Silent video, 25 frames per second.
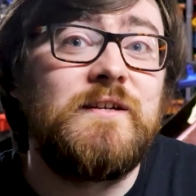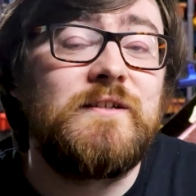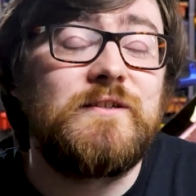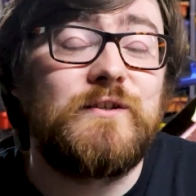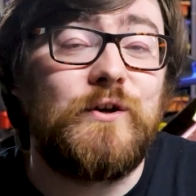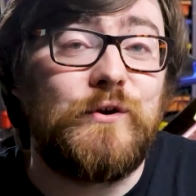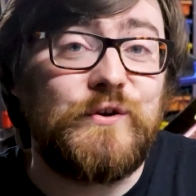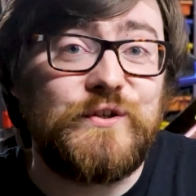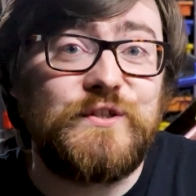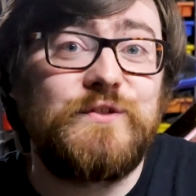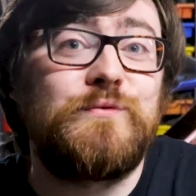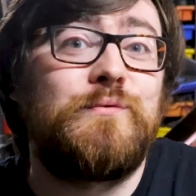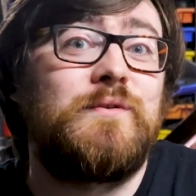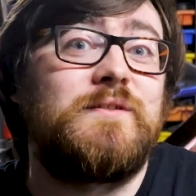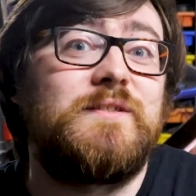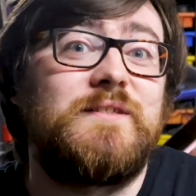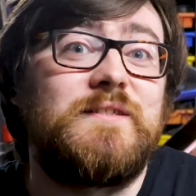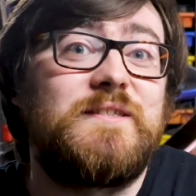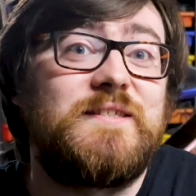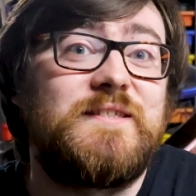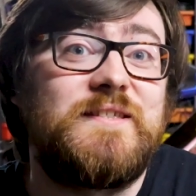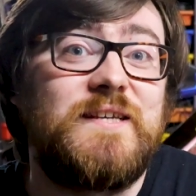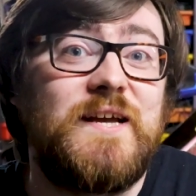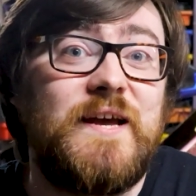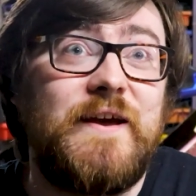So I just
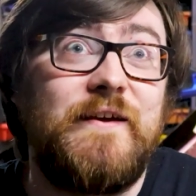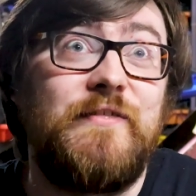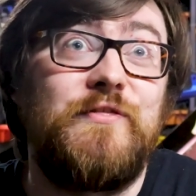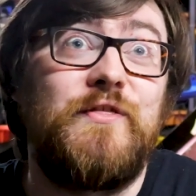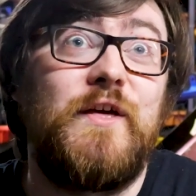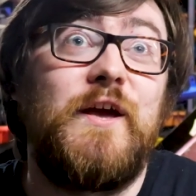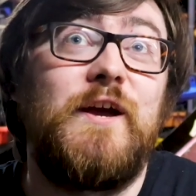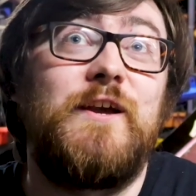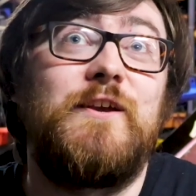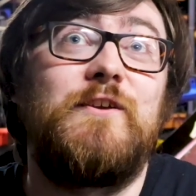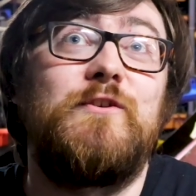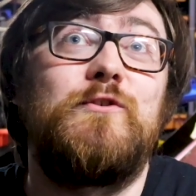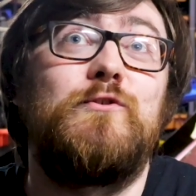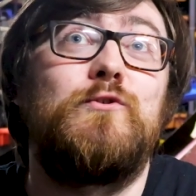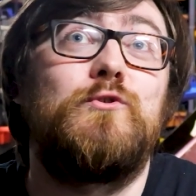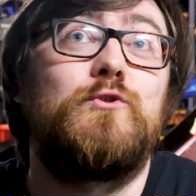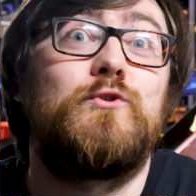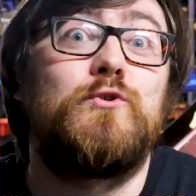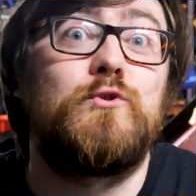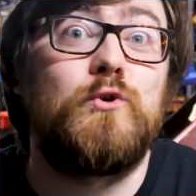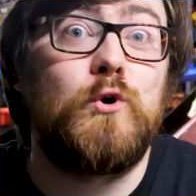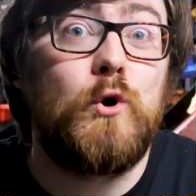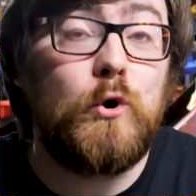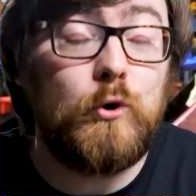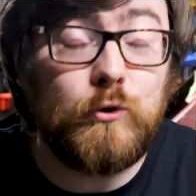wanted to say thank you
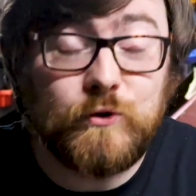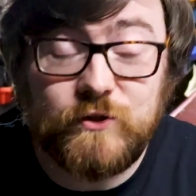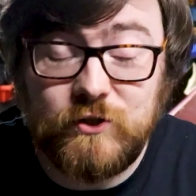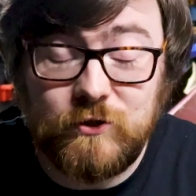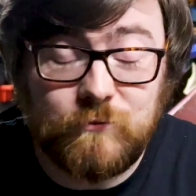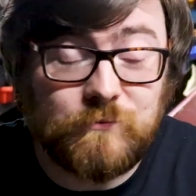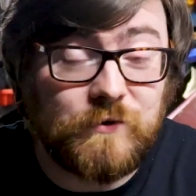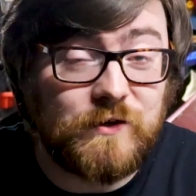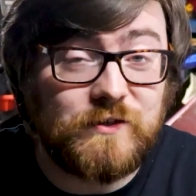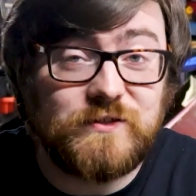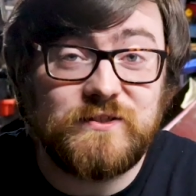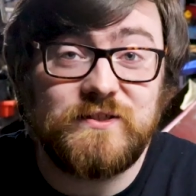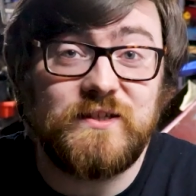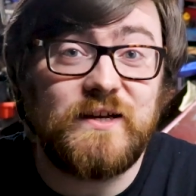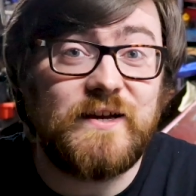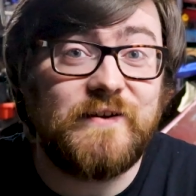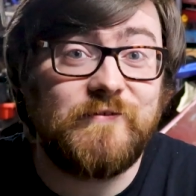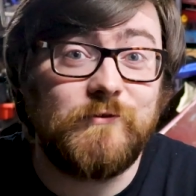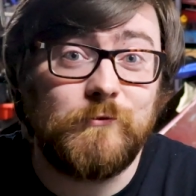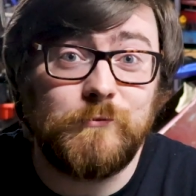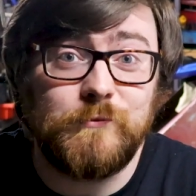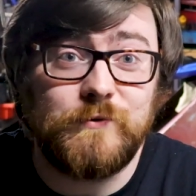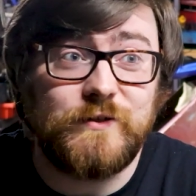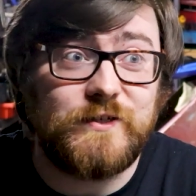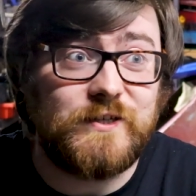so much to
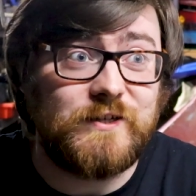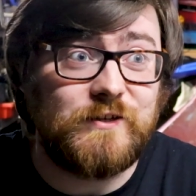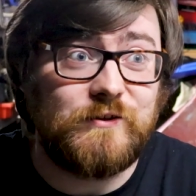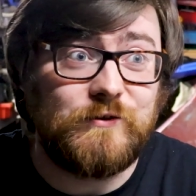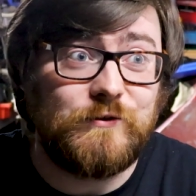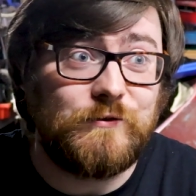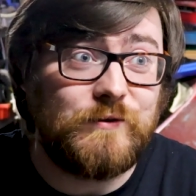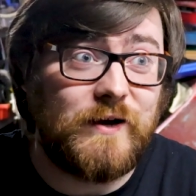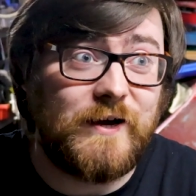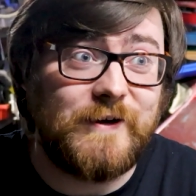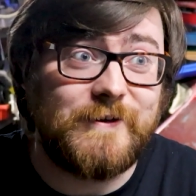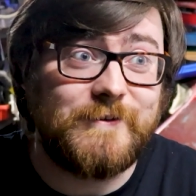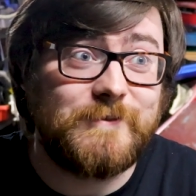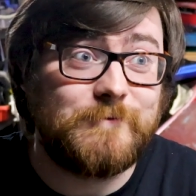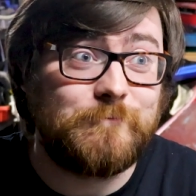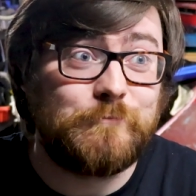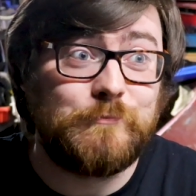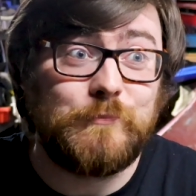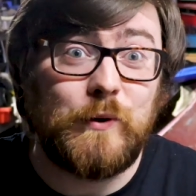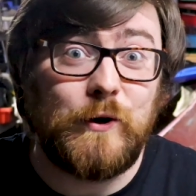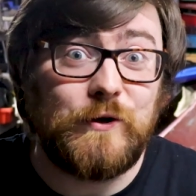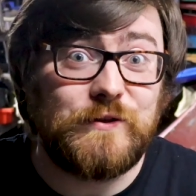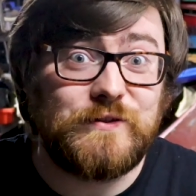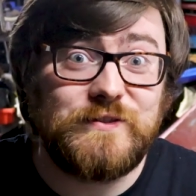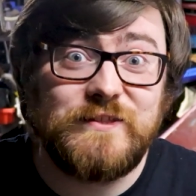everybody who has
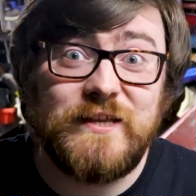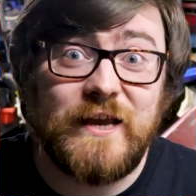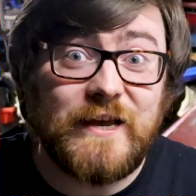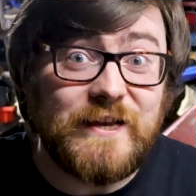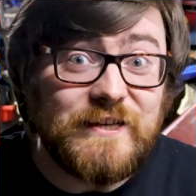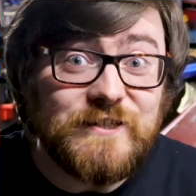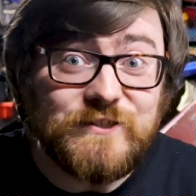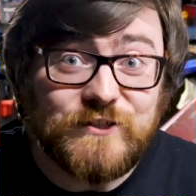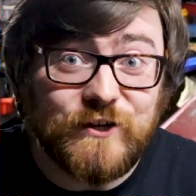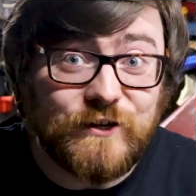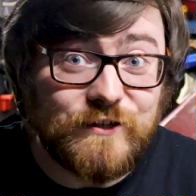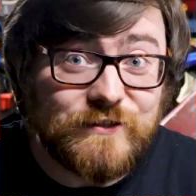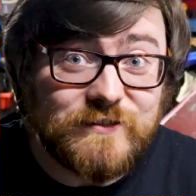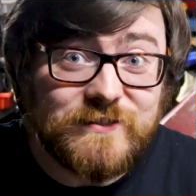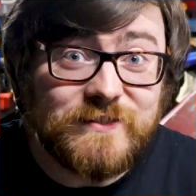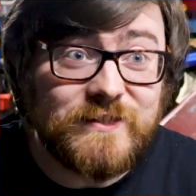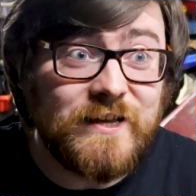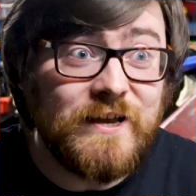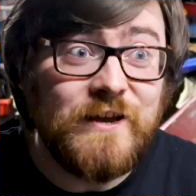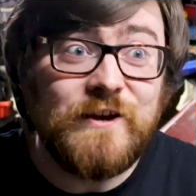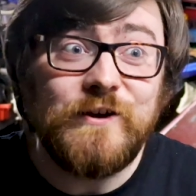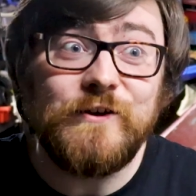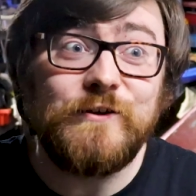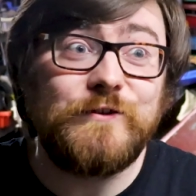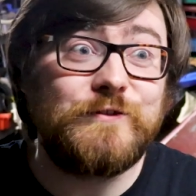bought t-shirts,
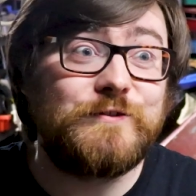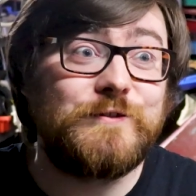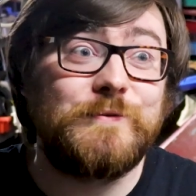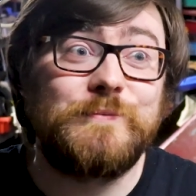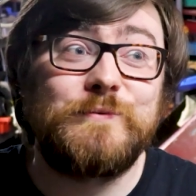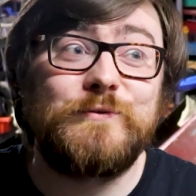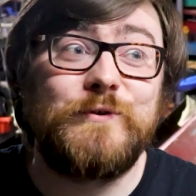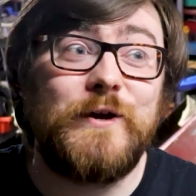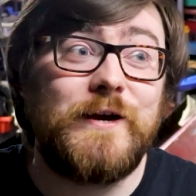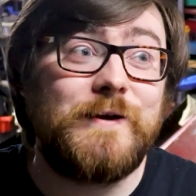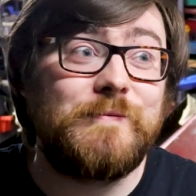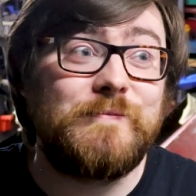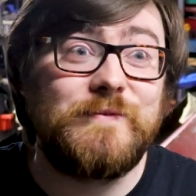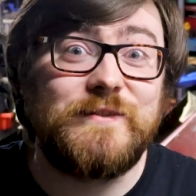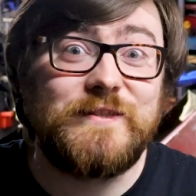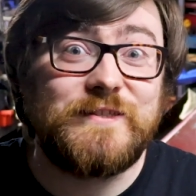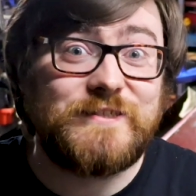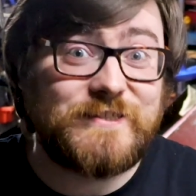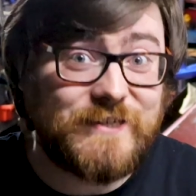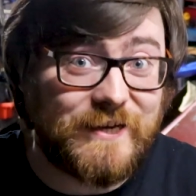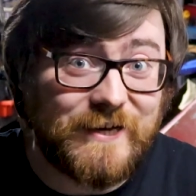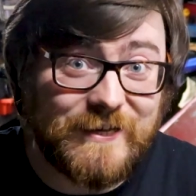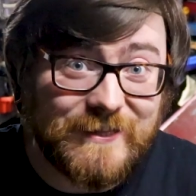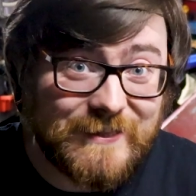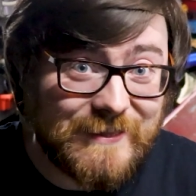who's subscribed to the
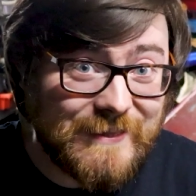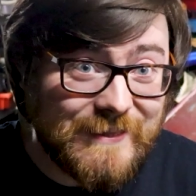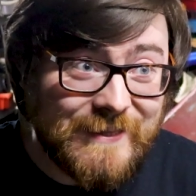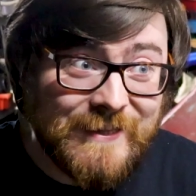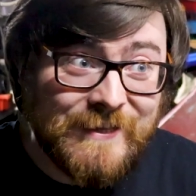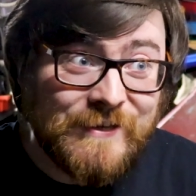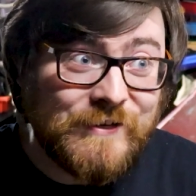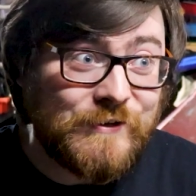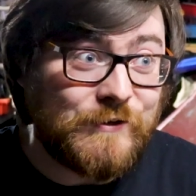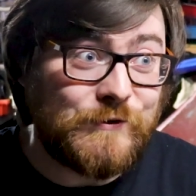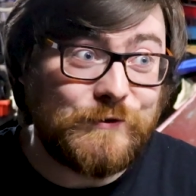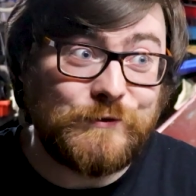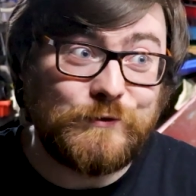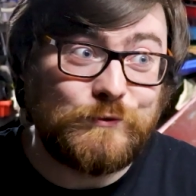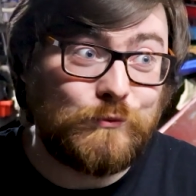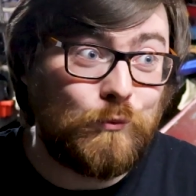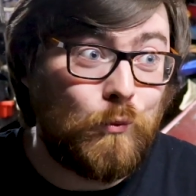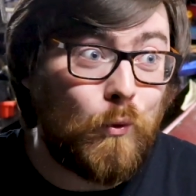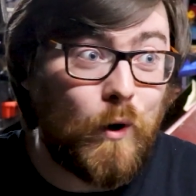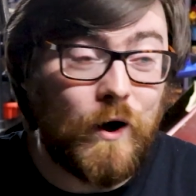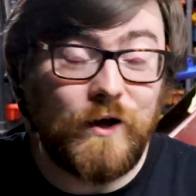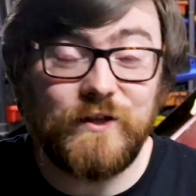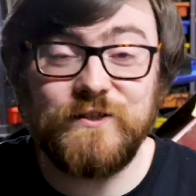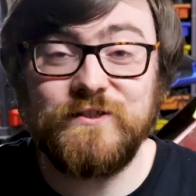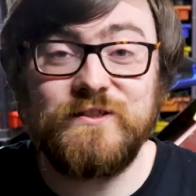channel, who's
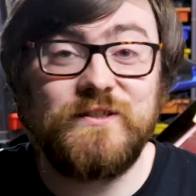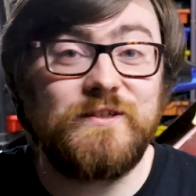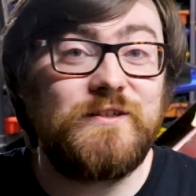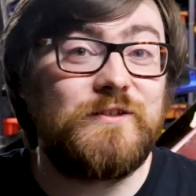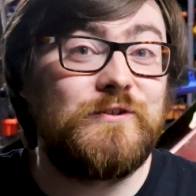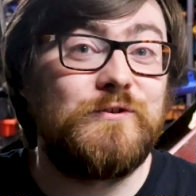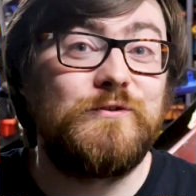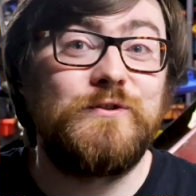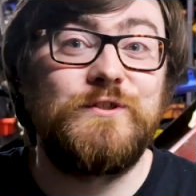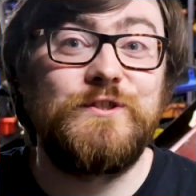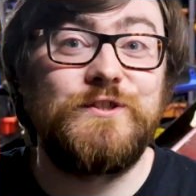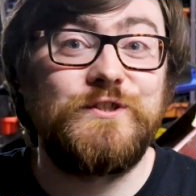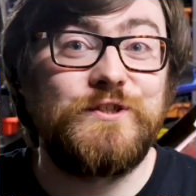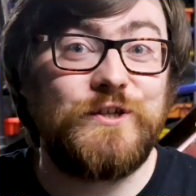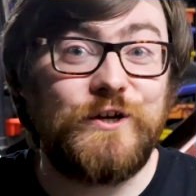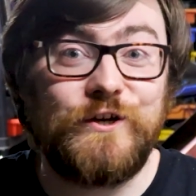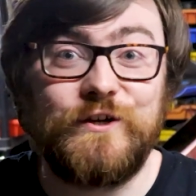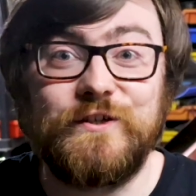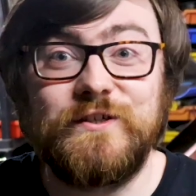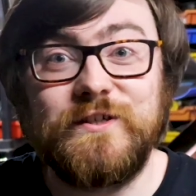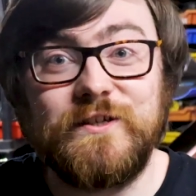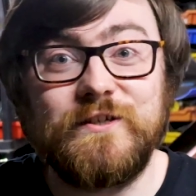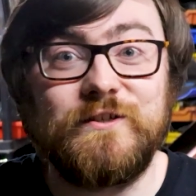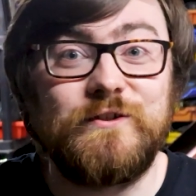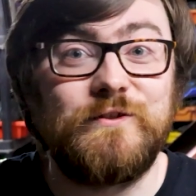watched it, who's
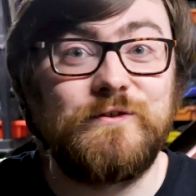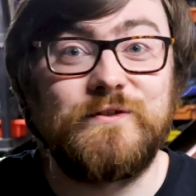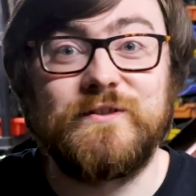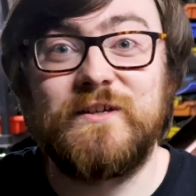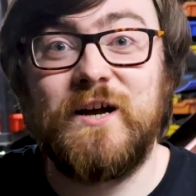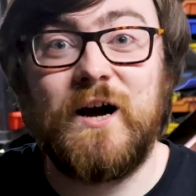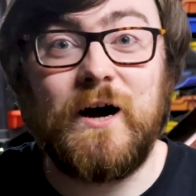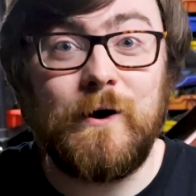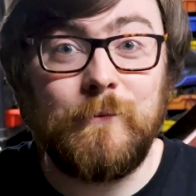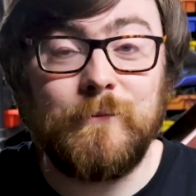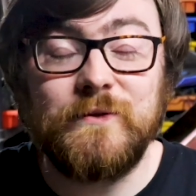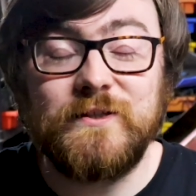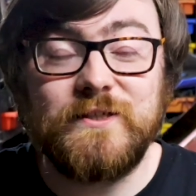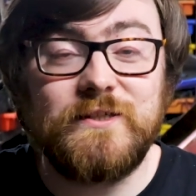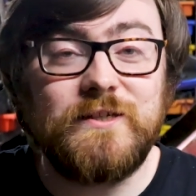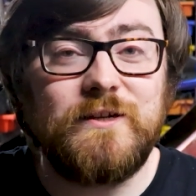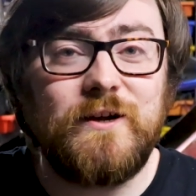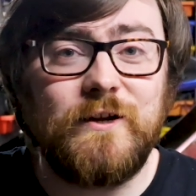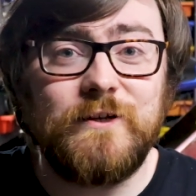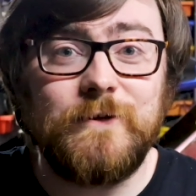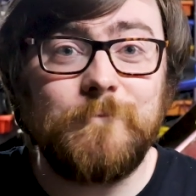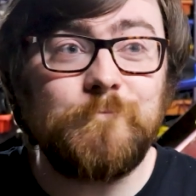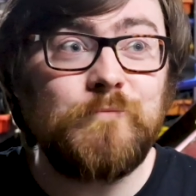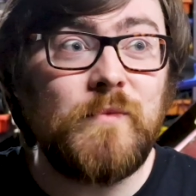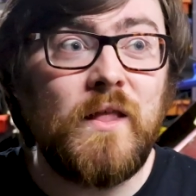shared it, who's commented
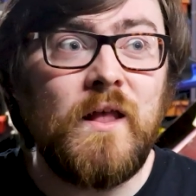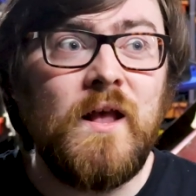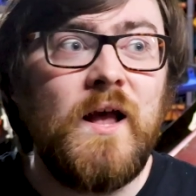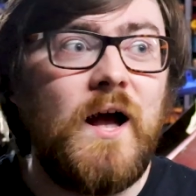on it.